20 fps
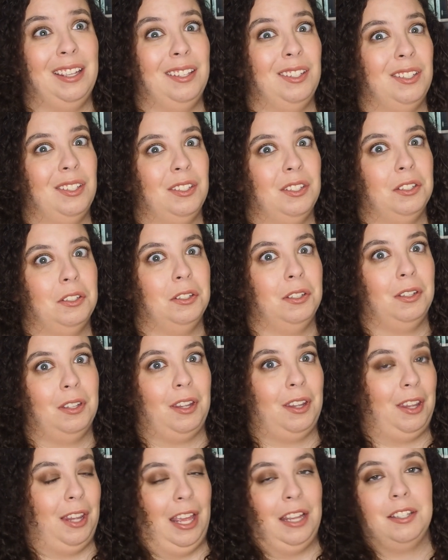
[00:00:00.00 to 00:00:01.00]
is
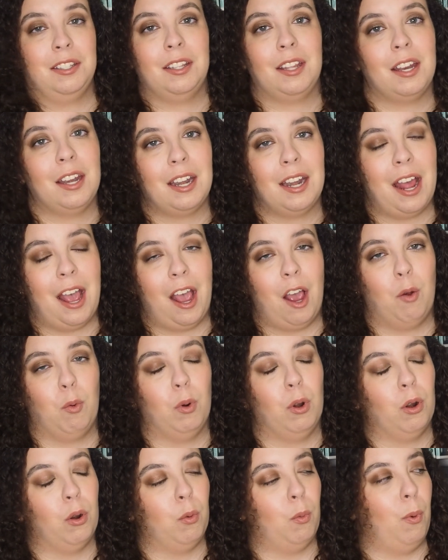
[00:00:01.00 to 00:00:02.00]
less than an
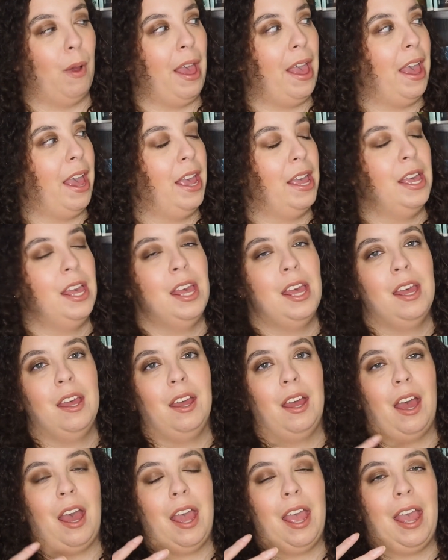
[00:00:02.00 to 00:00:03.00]
hour away,
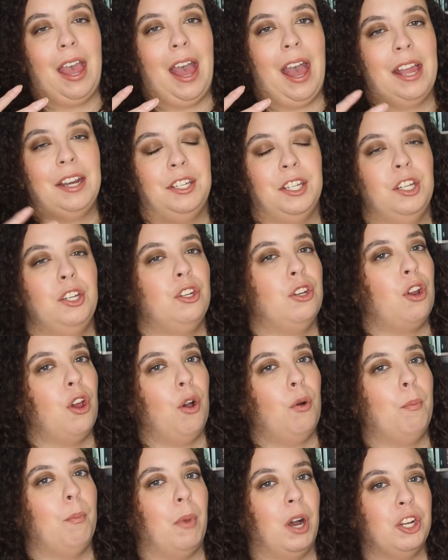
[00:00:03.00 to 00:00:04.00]
I didn't
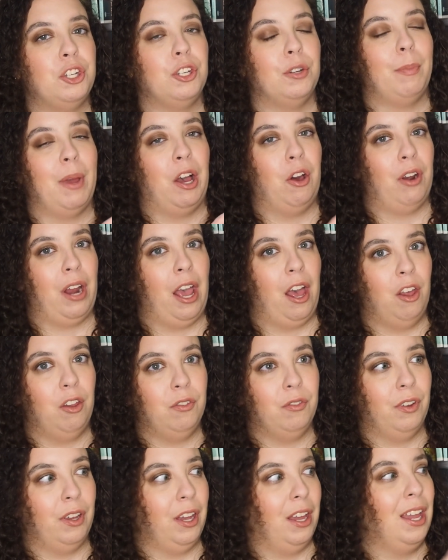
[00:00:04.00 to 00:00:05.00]
know much about
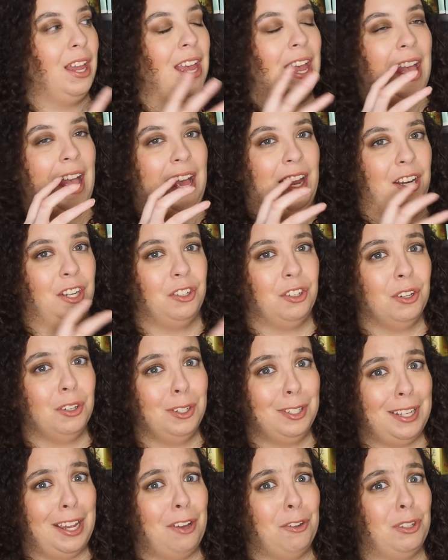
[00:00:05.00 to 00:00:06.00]
Alva. And it
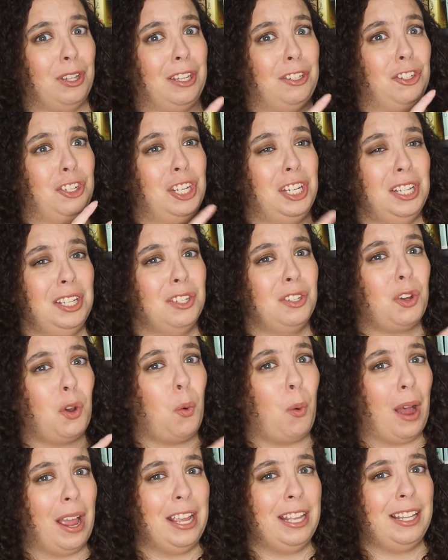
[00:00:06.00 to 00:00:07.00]
turns out that she is
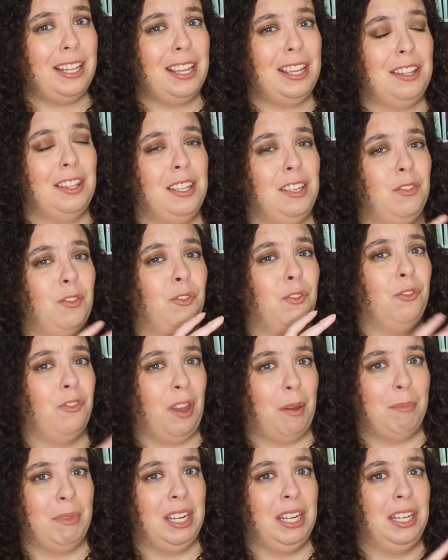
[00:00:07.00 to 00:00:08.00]
quite like the
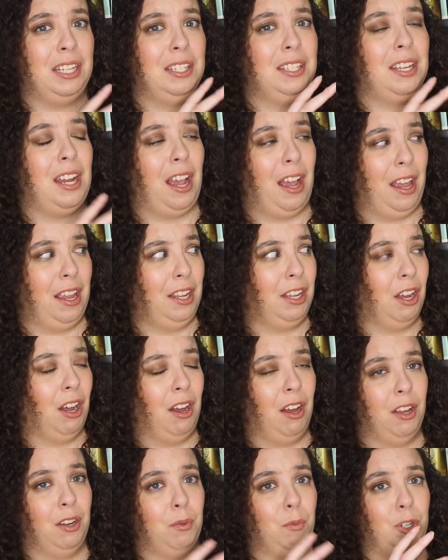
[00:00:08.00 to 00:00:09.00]
feminist
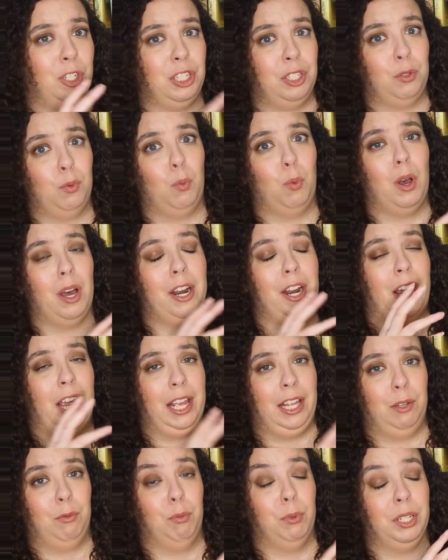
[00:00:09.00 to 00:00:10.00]
icon, which is what
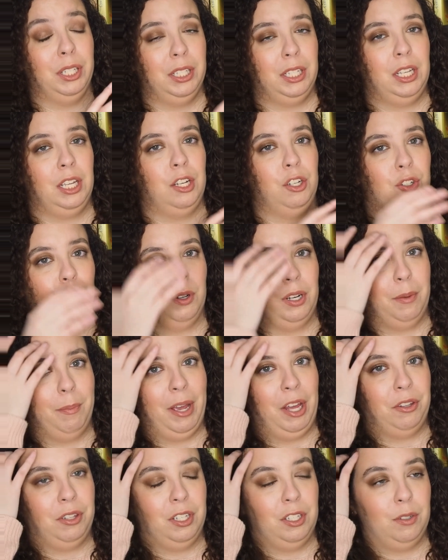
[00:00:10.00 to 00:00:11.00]
I really enjoyed
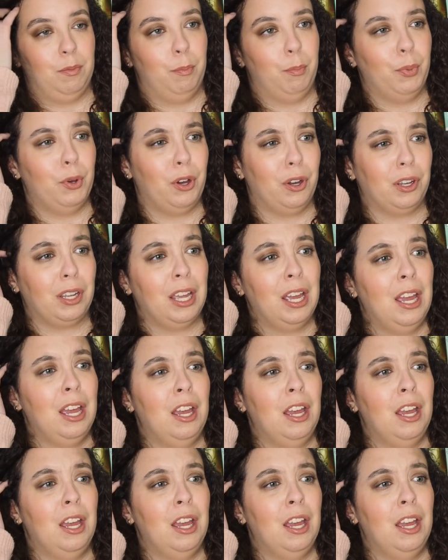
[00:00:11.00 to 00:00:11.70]
about this book.